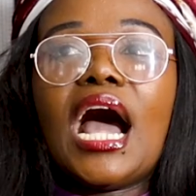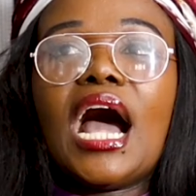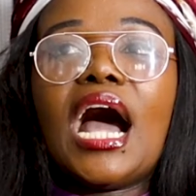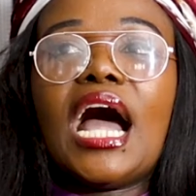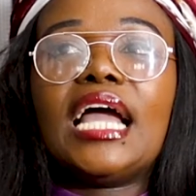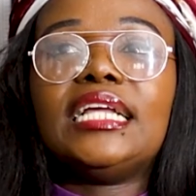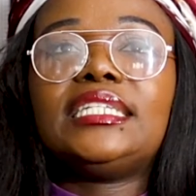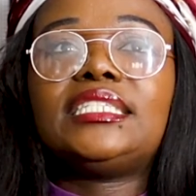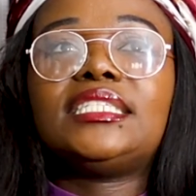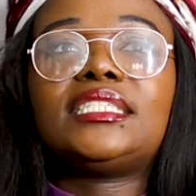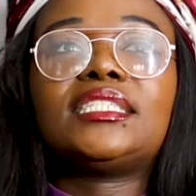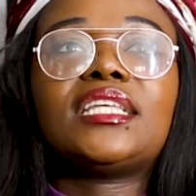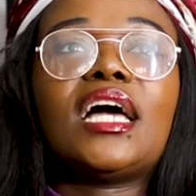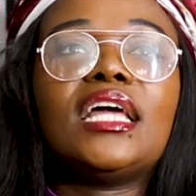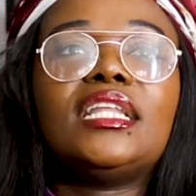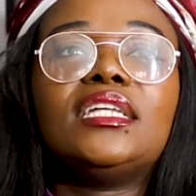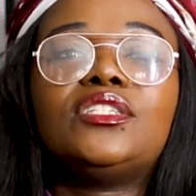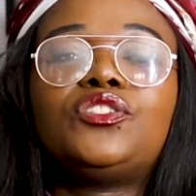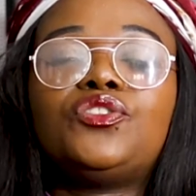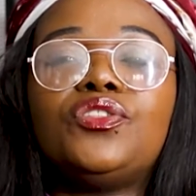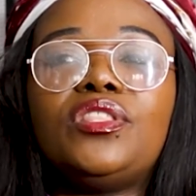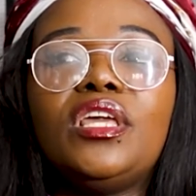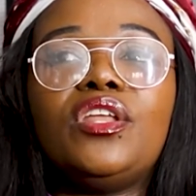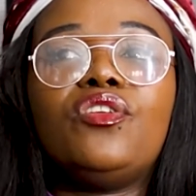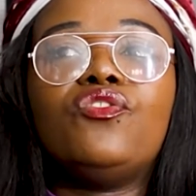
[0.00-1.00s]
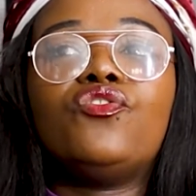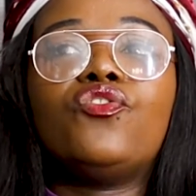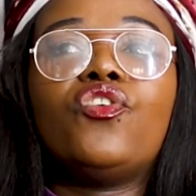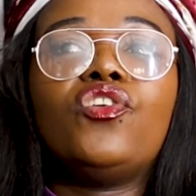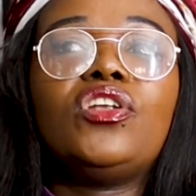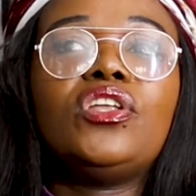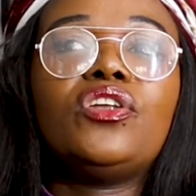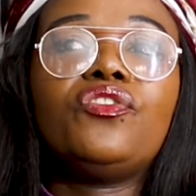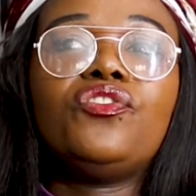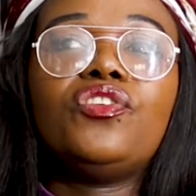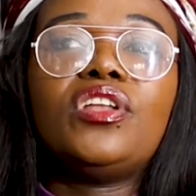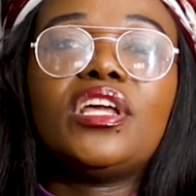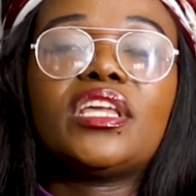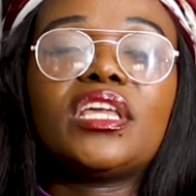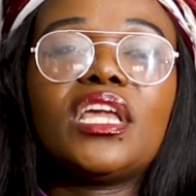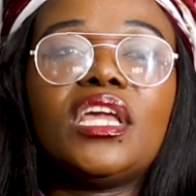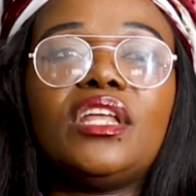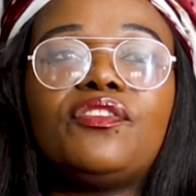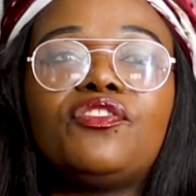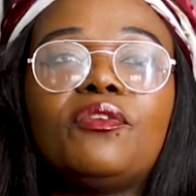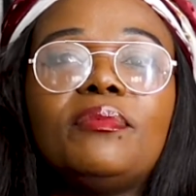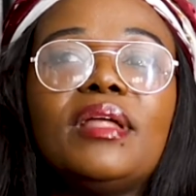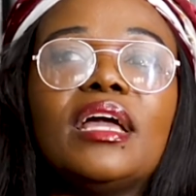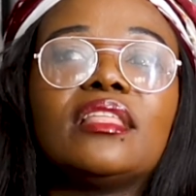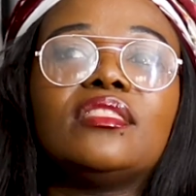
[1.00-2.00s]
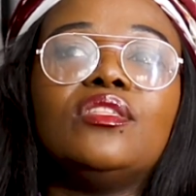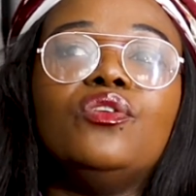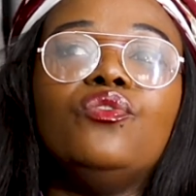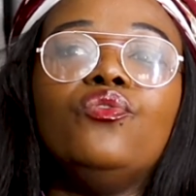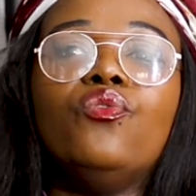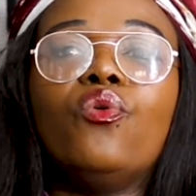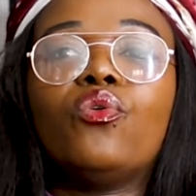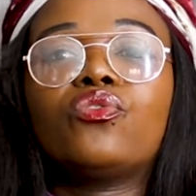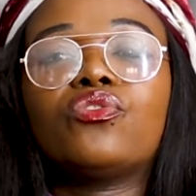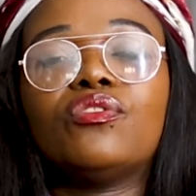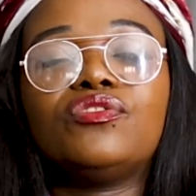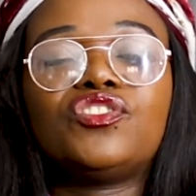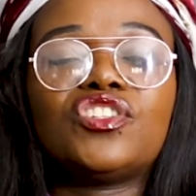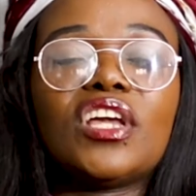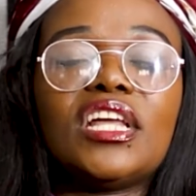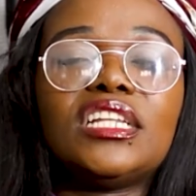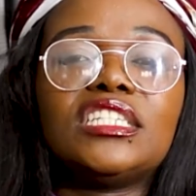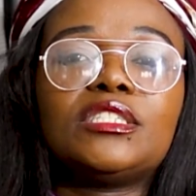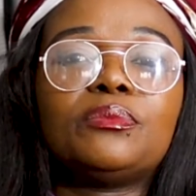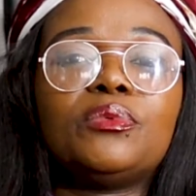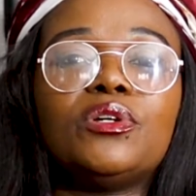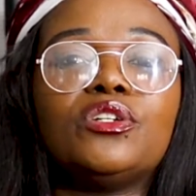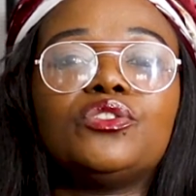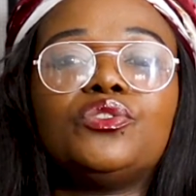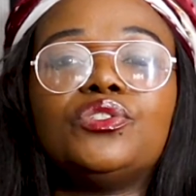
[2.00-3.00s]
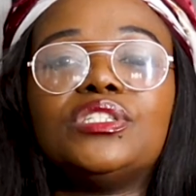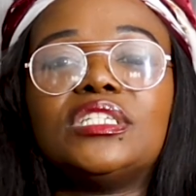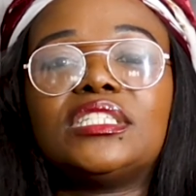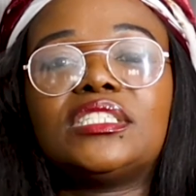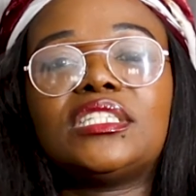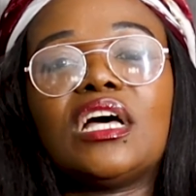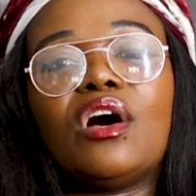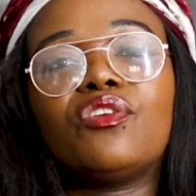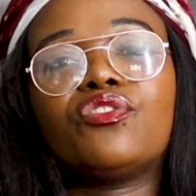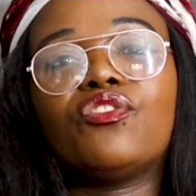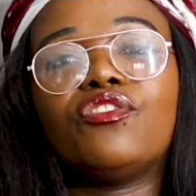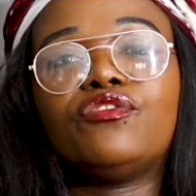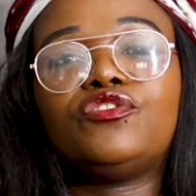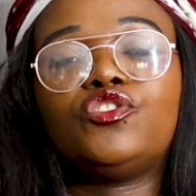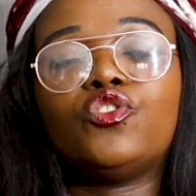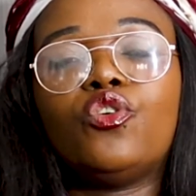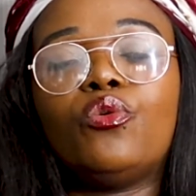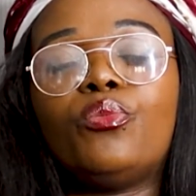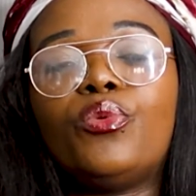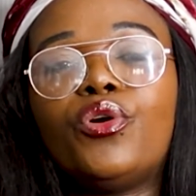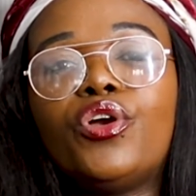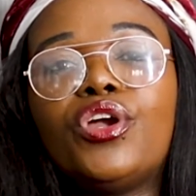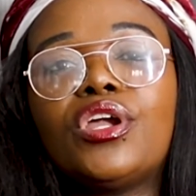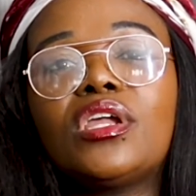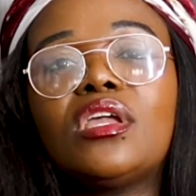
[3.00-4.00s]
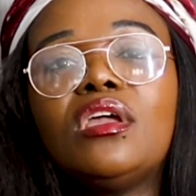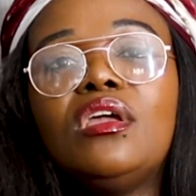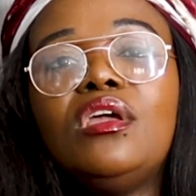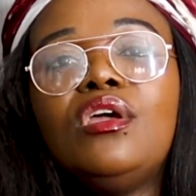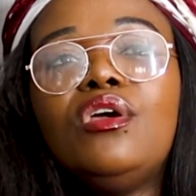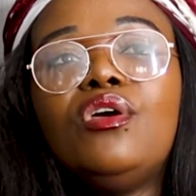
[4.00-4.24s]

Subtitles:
I decided to then relocate from like the north of Johannesburg to the south of Joburg